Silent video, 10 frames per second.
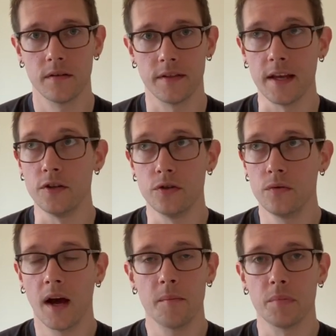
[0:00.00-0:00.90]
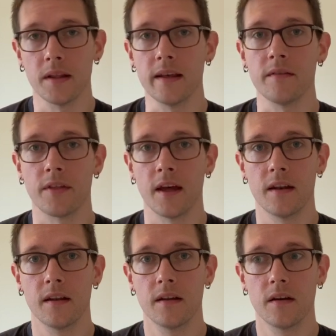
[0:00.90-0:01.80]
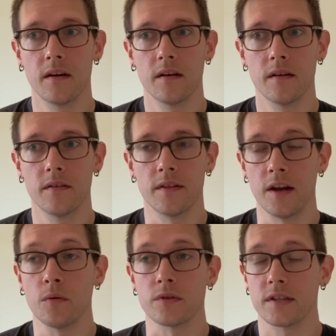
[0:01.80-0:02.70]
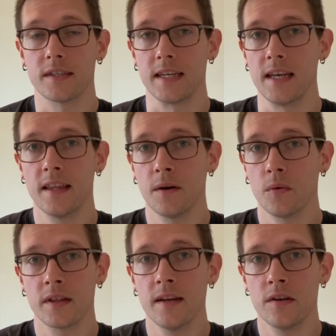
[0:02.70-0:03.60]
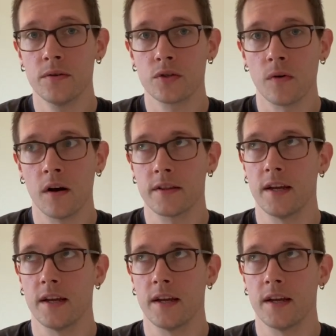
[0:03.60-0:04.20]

They do not believe that, they don't see that what they do is wrong.